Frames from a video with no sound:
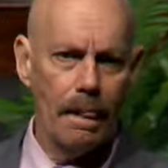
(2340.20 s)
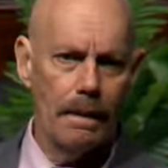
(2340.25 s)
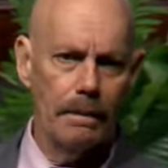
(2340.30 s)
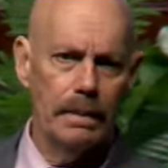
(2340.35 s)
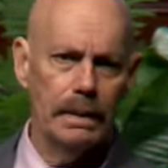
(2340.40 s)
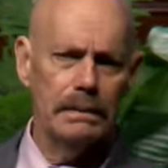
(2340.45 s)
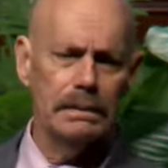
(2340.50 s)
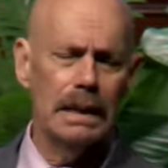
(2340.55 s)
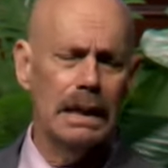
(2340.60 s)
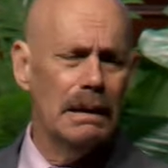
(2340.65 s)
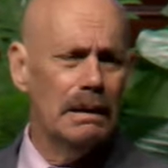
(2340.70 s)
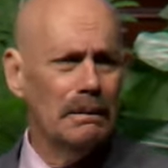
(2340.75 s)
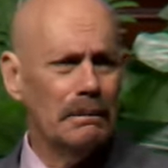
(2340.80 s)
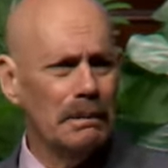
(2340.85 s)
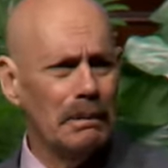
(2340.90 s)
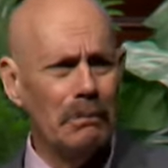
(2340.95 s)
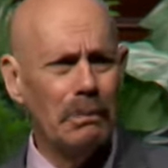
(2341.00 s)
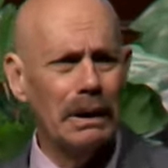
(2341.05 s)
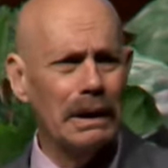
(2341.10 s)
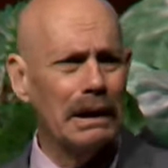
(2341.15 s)
Because
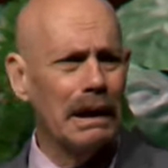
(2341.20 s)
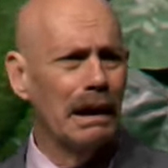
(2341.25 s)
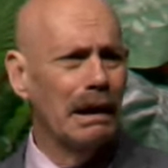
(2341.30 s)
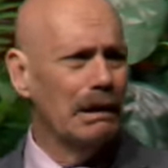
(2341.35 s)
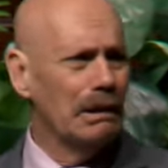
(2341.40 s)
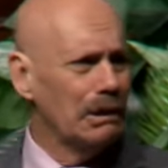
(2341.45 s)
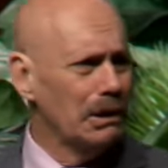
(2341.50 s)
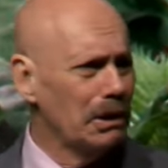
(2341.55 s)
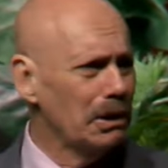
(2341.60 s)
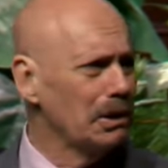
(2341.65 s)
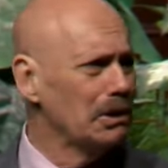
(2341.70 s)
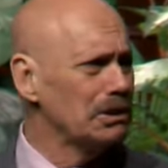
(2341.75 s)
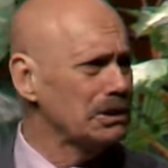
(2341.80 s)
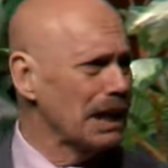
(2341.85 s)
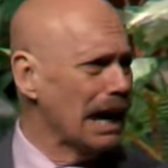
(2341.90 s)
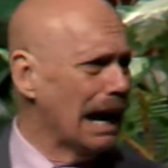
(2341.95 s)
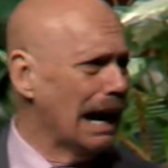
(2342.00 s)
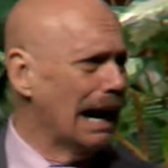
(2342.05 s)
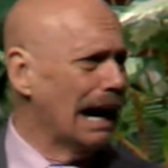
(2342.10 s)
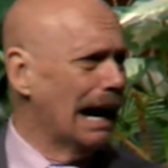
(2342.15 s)
we're going to lose
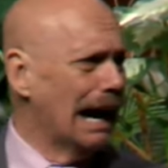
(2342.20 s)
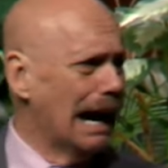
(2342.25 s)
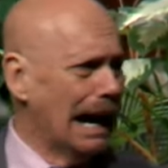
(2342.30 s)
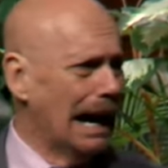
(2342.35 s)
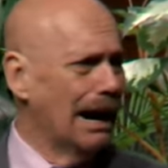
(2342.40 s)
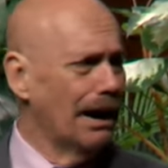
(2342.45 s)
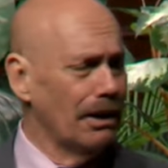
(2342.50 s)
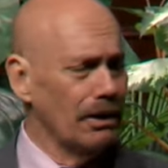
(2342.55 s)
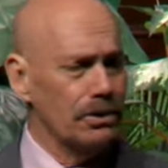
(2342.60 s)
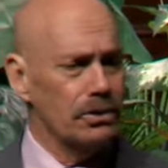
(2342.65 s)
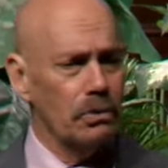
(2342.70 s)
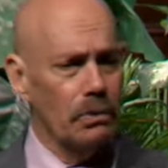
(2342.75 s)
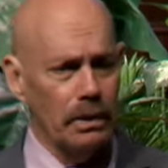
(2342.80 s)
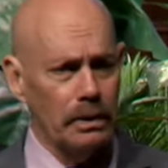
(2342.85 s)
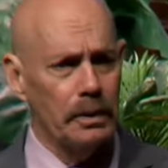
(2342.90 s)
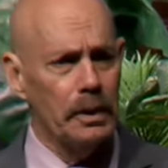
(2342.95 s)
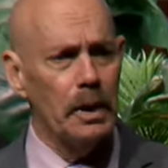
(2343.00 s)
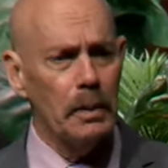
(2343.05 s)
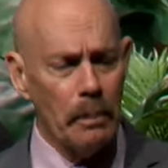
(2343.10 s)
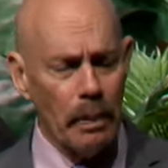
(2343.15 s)
our house. Well,
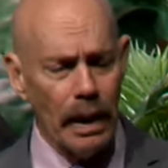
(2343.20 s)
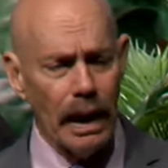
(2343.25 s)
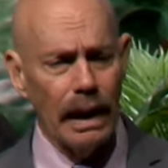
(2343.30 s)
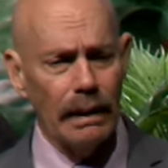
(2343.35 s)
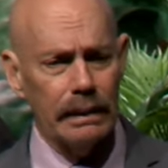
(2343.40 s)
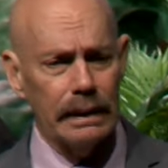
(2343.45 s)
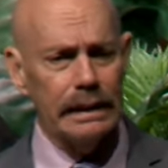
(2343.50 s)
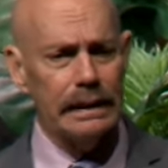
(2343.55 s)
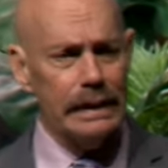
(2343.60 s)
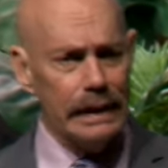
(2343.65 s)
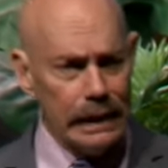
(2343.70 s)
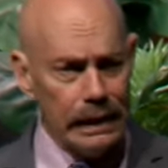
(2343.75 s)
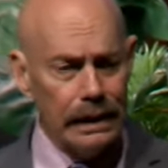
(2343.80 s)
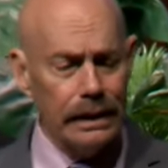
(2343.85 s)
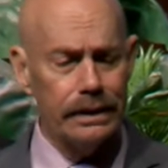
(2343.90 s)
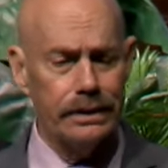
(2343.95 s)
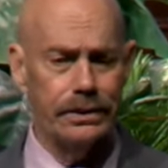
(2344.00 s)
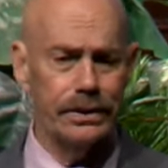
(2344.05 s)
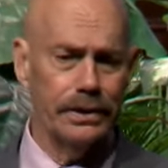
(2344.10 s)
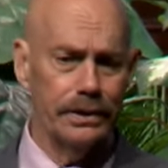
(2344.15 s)
you probably
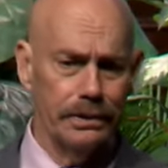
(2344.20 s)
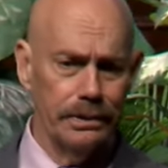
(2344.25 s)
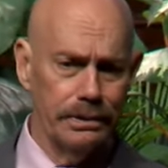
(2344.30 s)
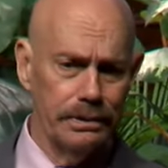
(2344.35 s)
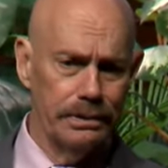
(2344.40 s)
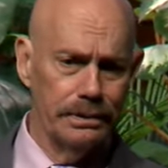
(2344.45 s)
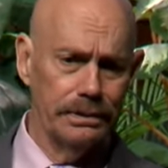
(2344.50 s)
needed to.